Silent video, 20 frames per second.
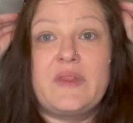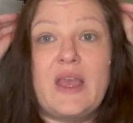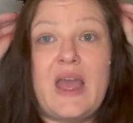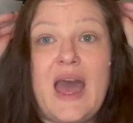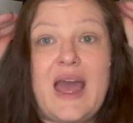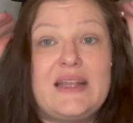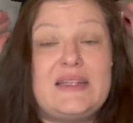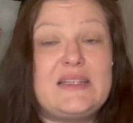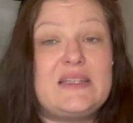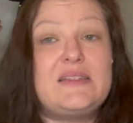
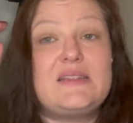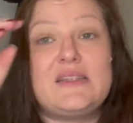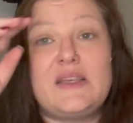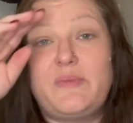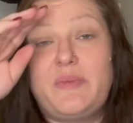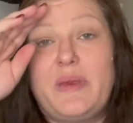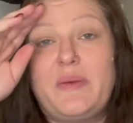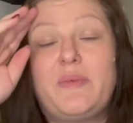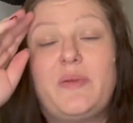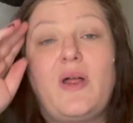I did see
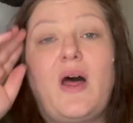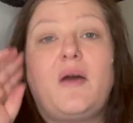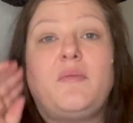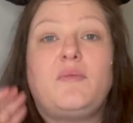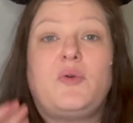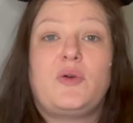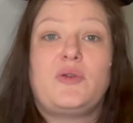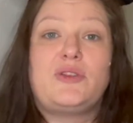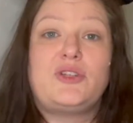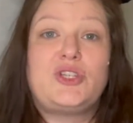people on
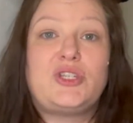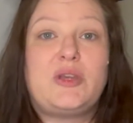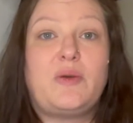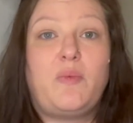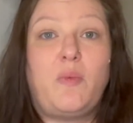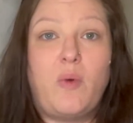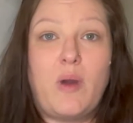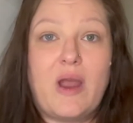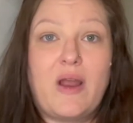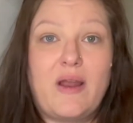board the ship
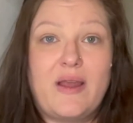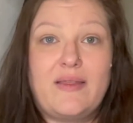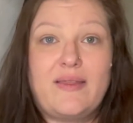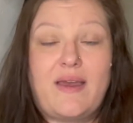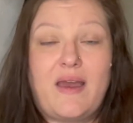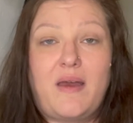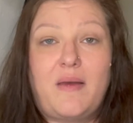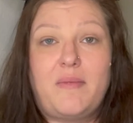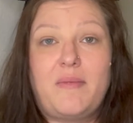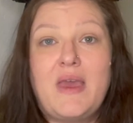wearing
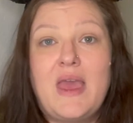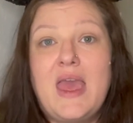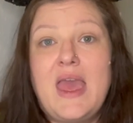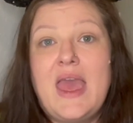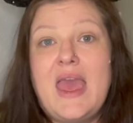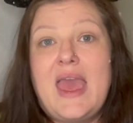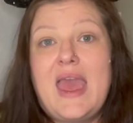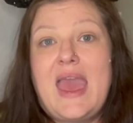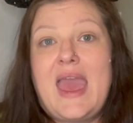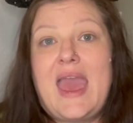them,
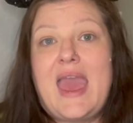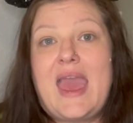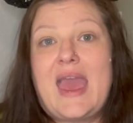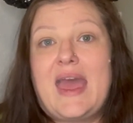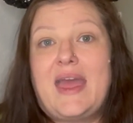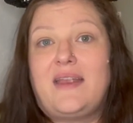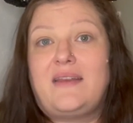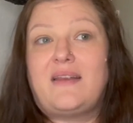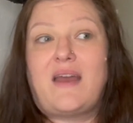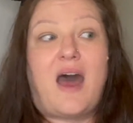
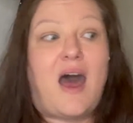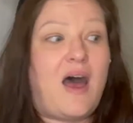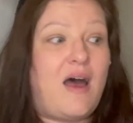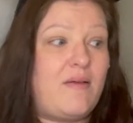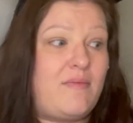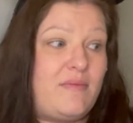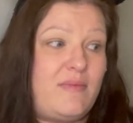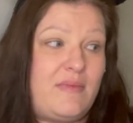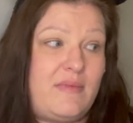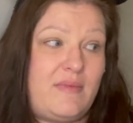and
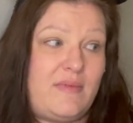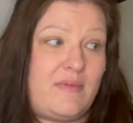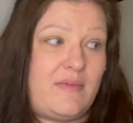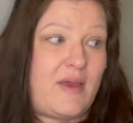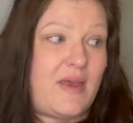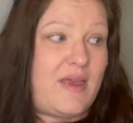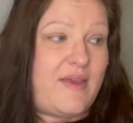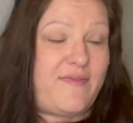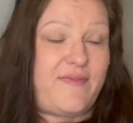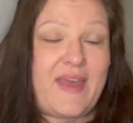
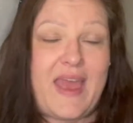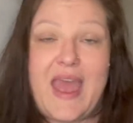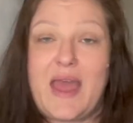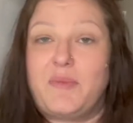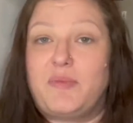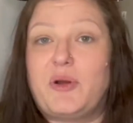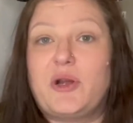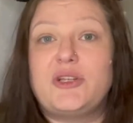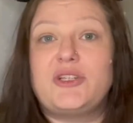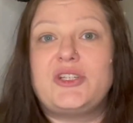if they
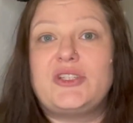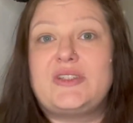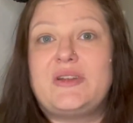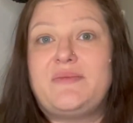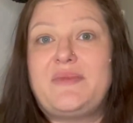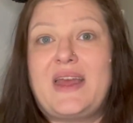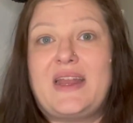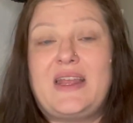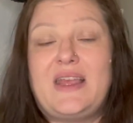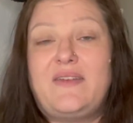had purchased them
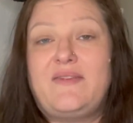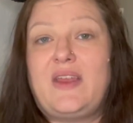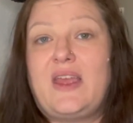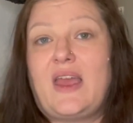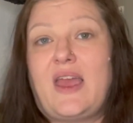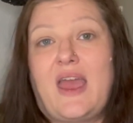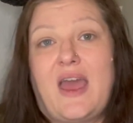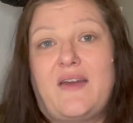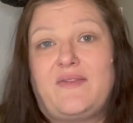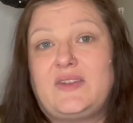that evening,
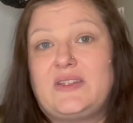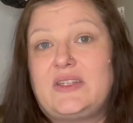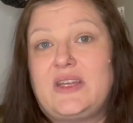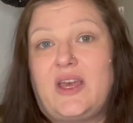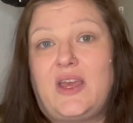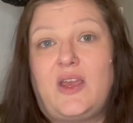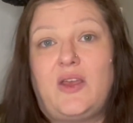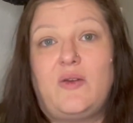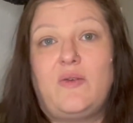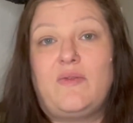I have to tell
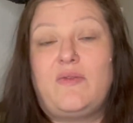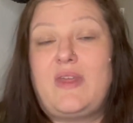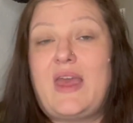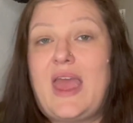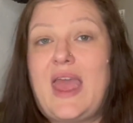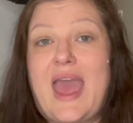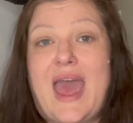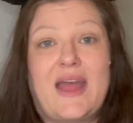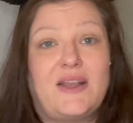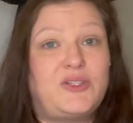you,
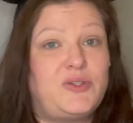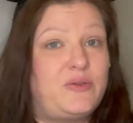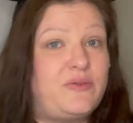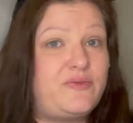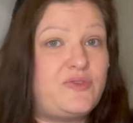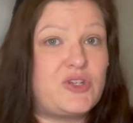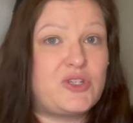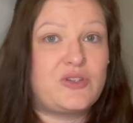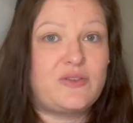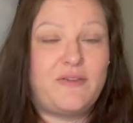they had to have
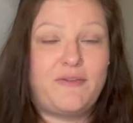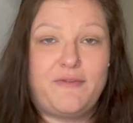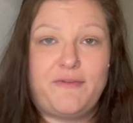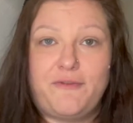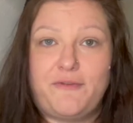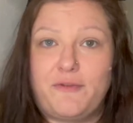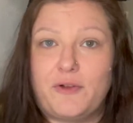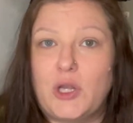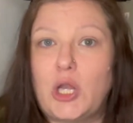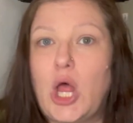just
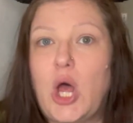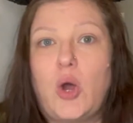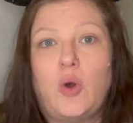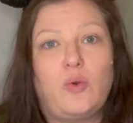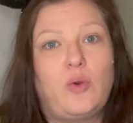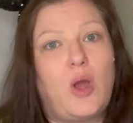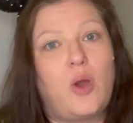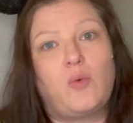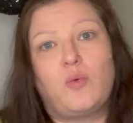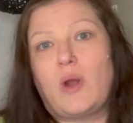
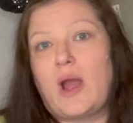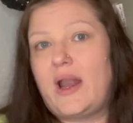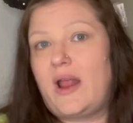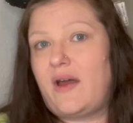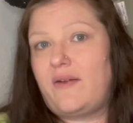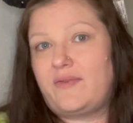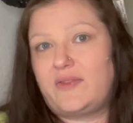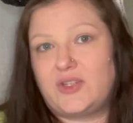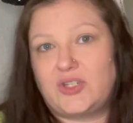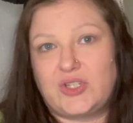flown right
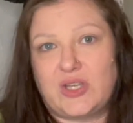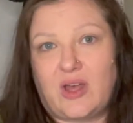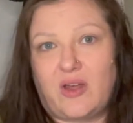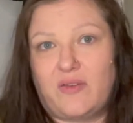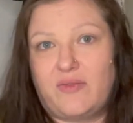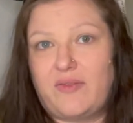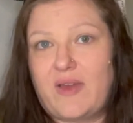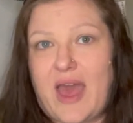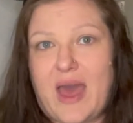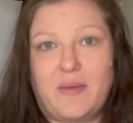off the
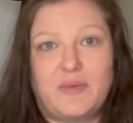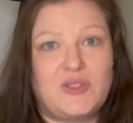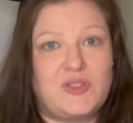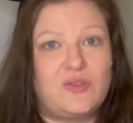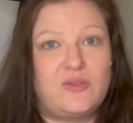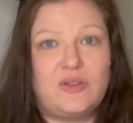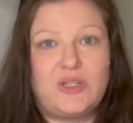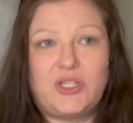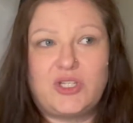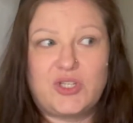shelf,
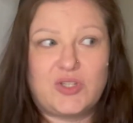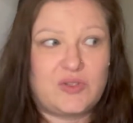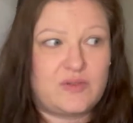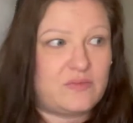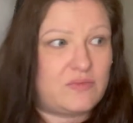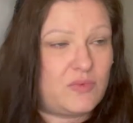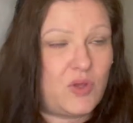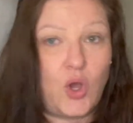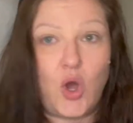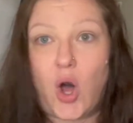absolutely just
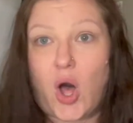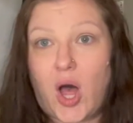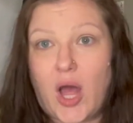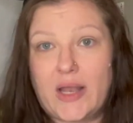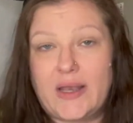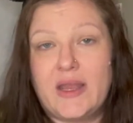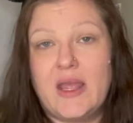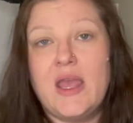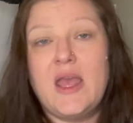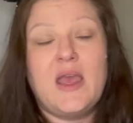
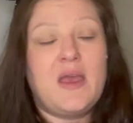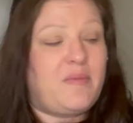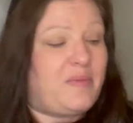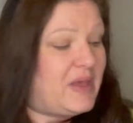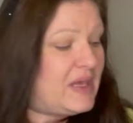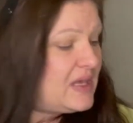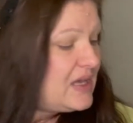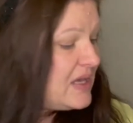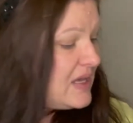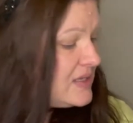gone,
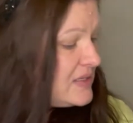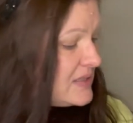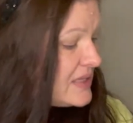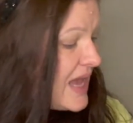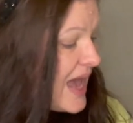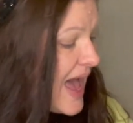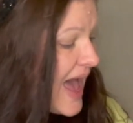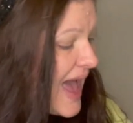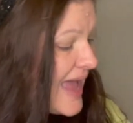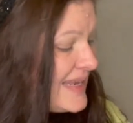because
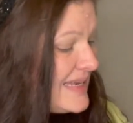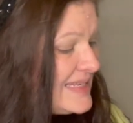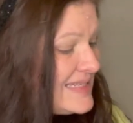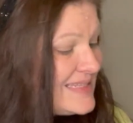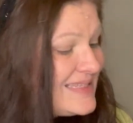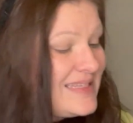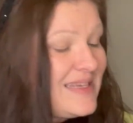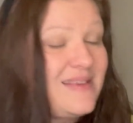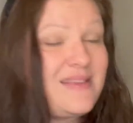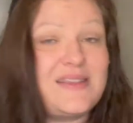I didn't
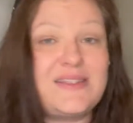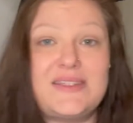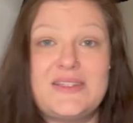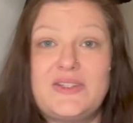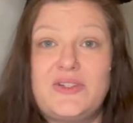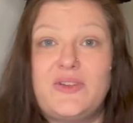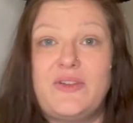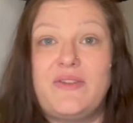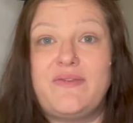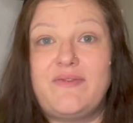see these
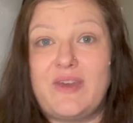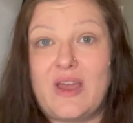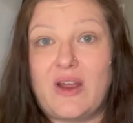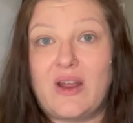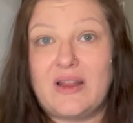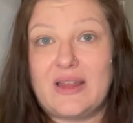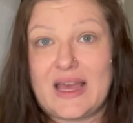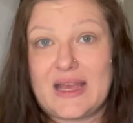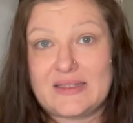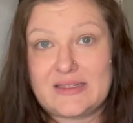until the very
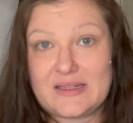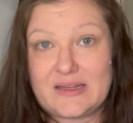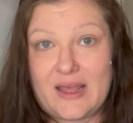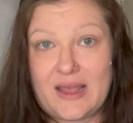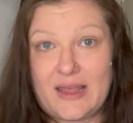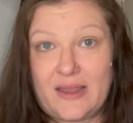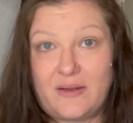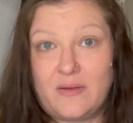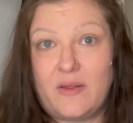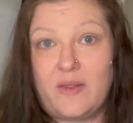last
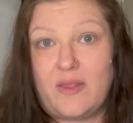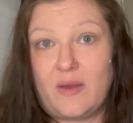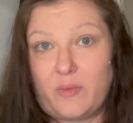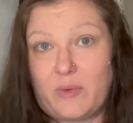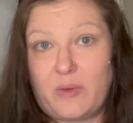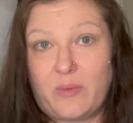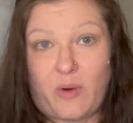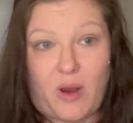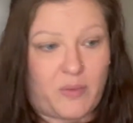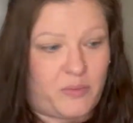night that
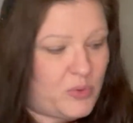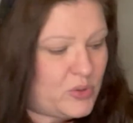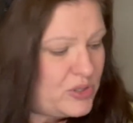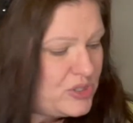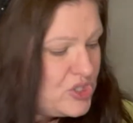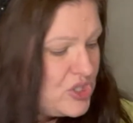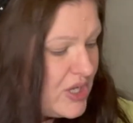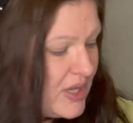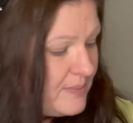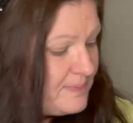we were on board
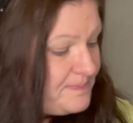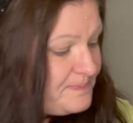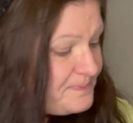ship.